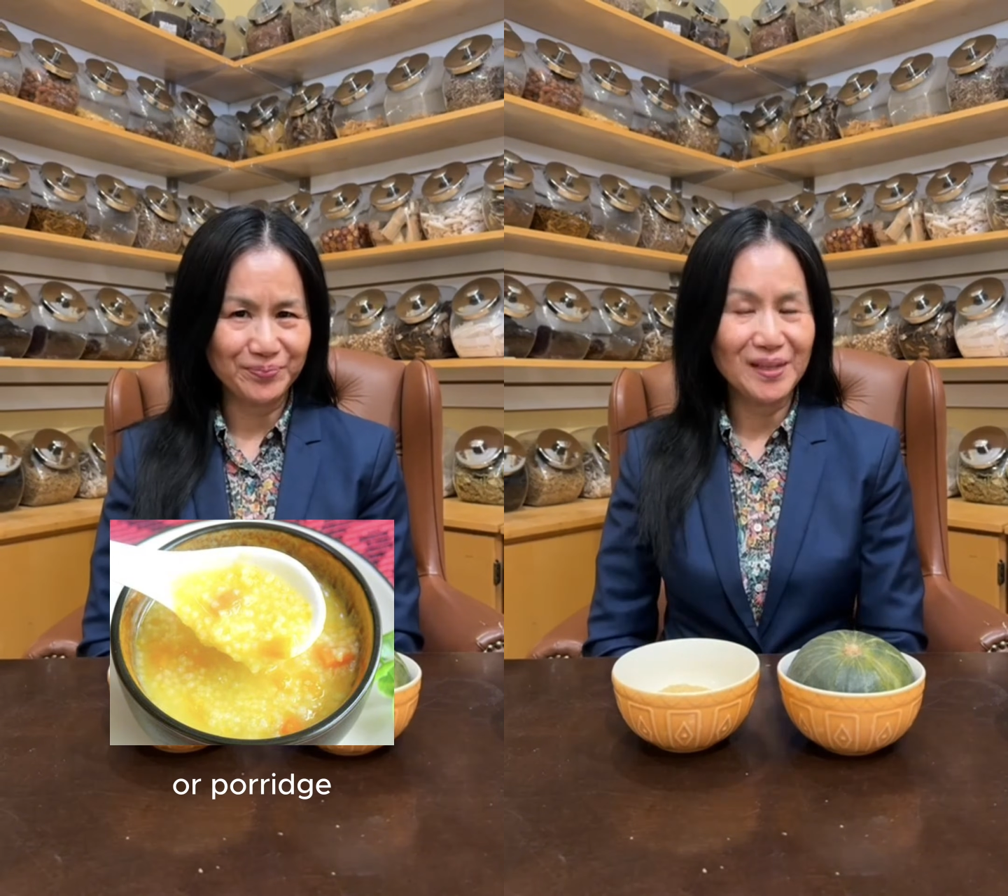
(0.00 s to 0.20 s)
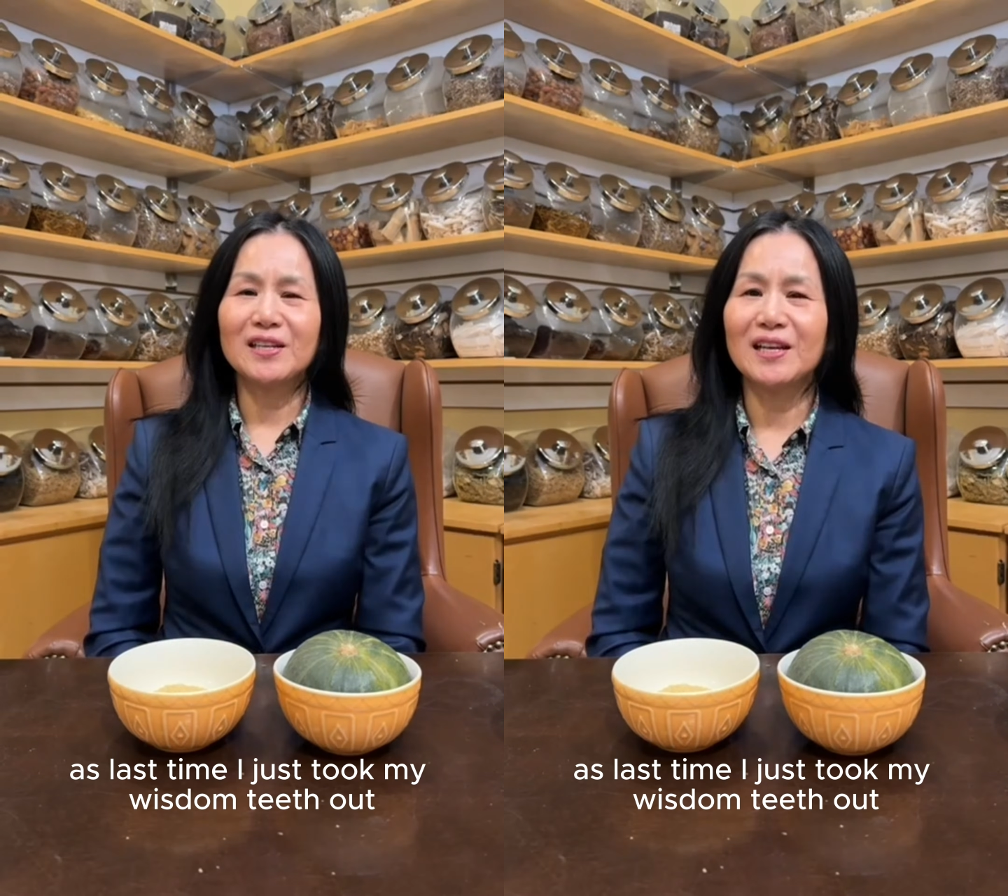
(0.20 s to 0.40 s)

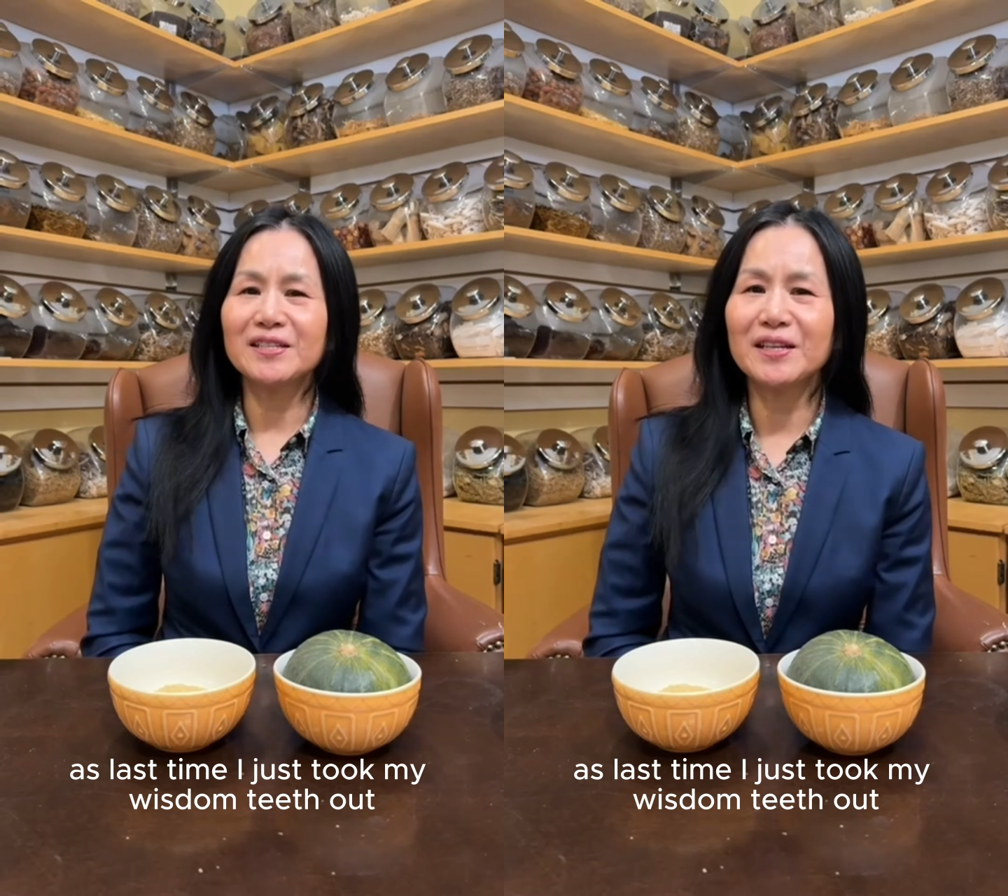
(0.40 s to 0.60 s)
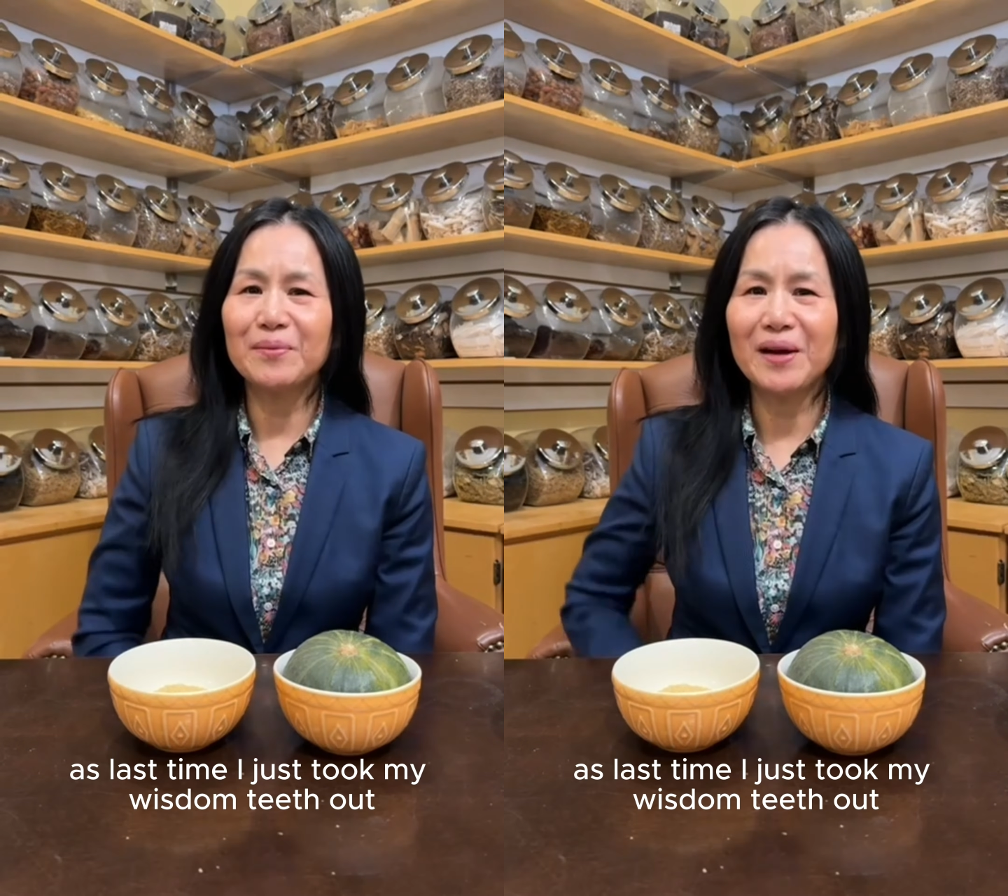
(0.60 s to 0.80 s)
The
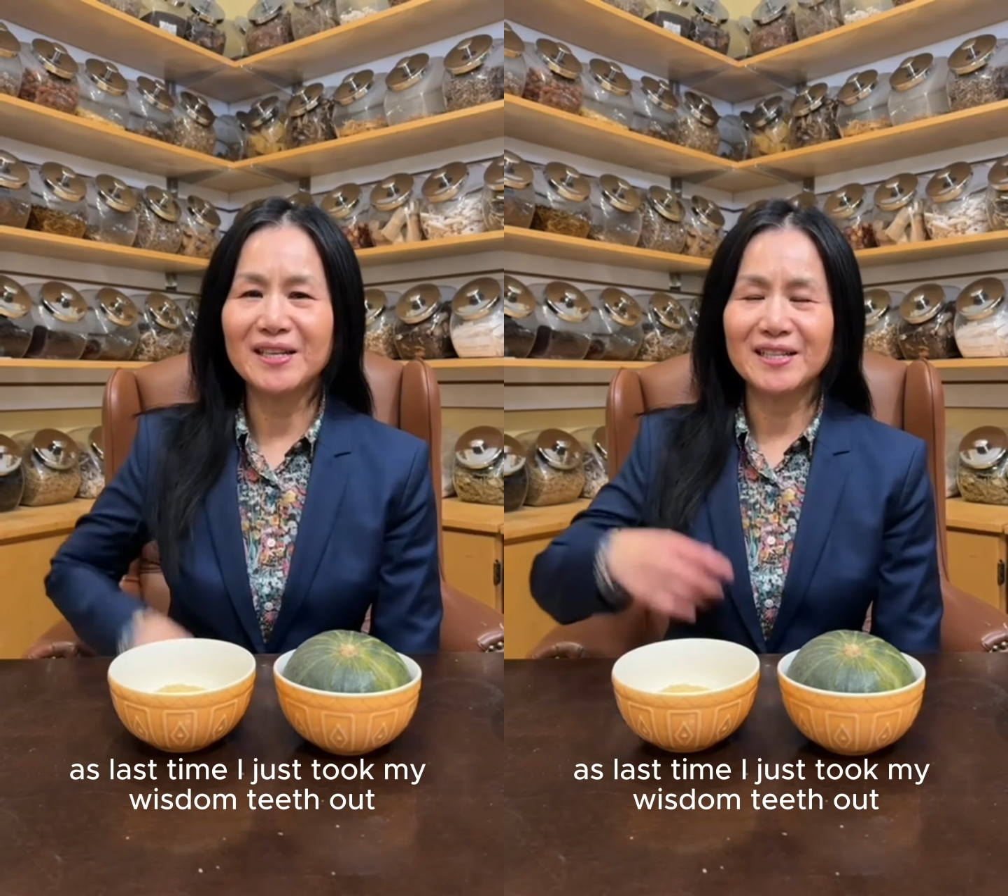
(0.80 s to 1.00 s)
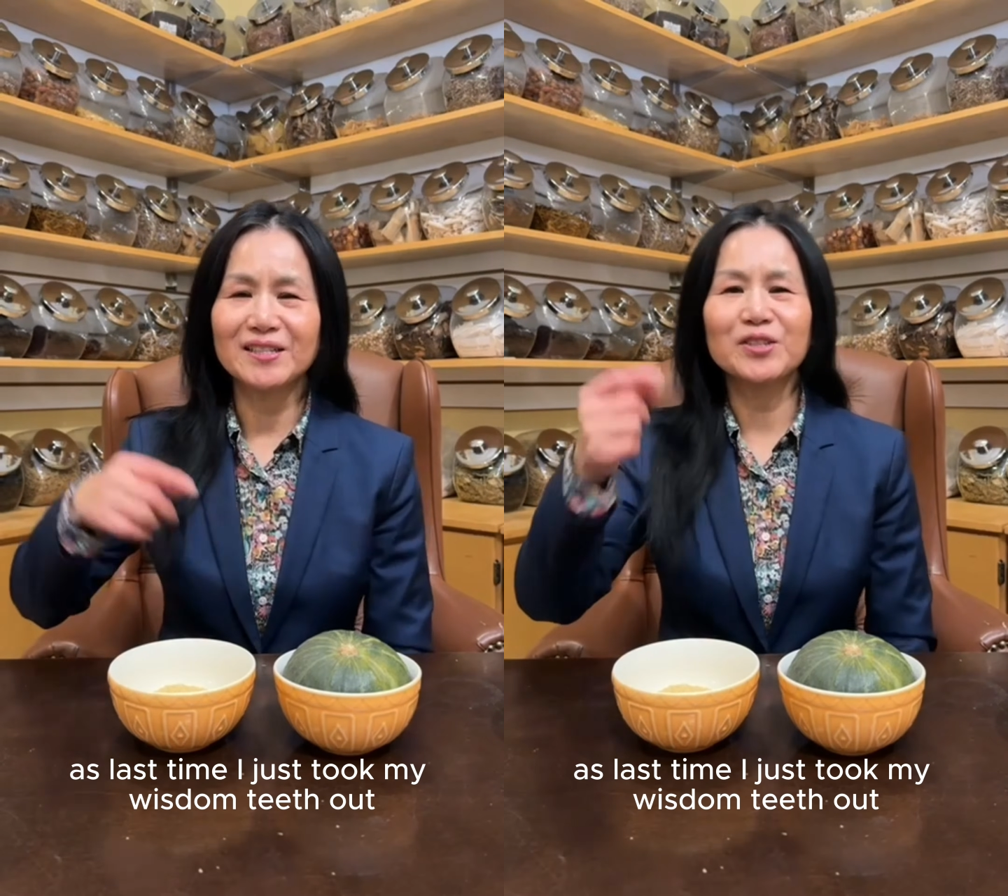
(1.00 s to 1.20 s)
last time I
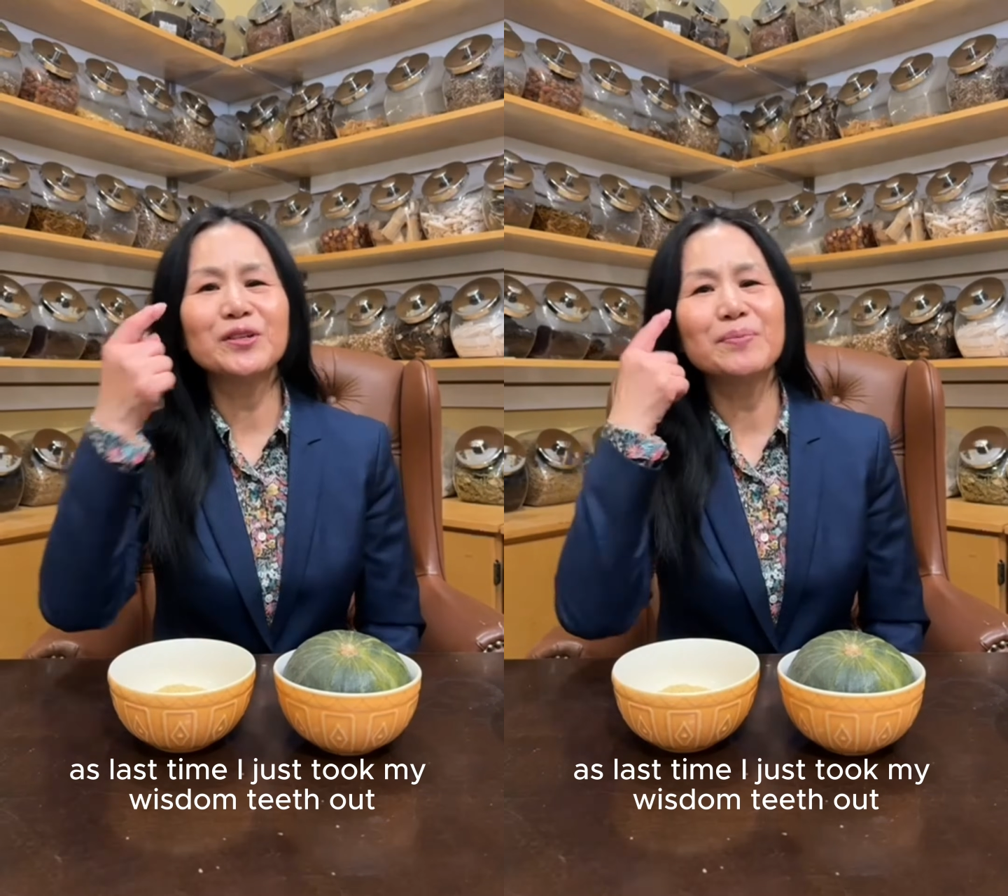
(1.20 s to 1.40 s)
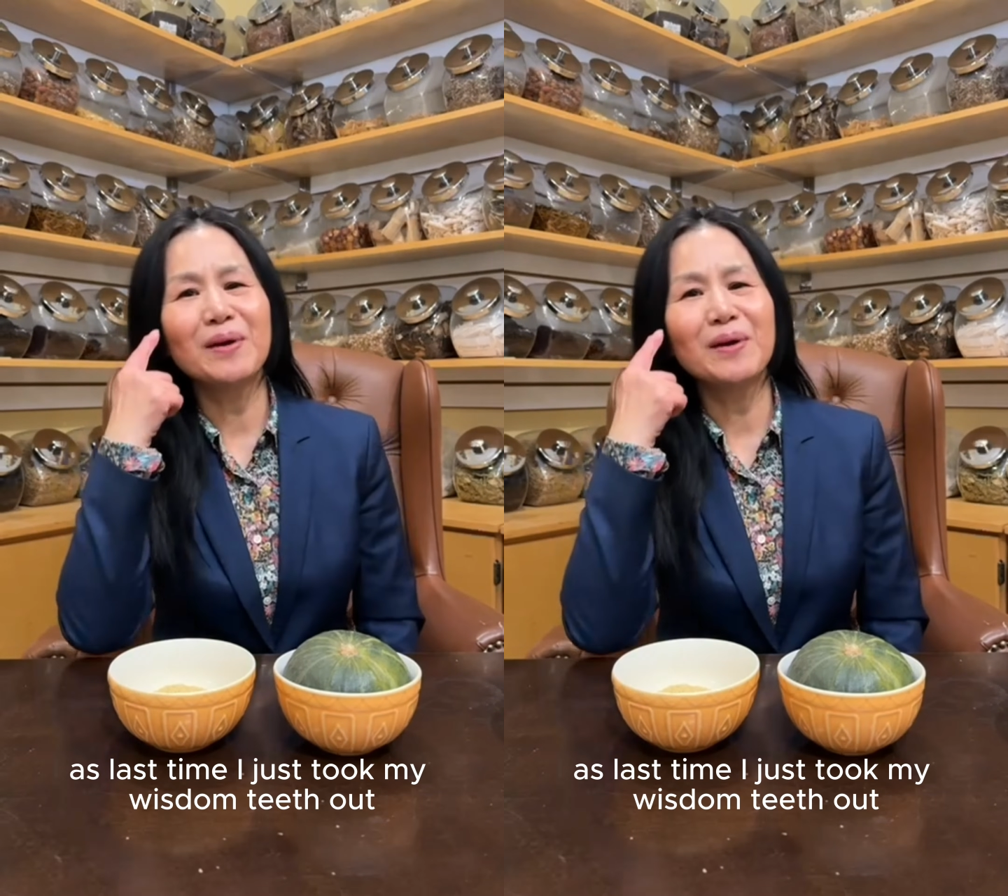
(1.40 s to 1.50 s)
just took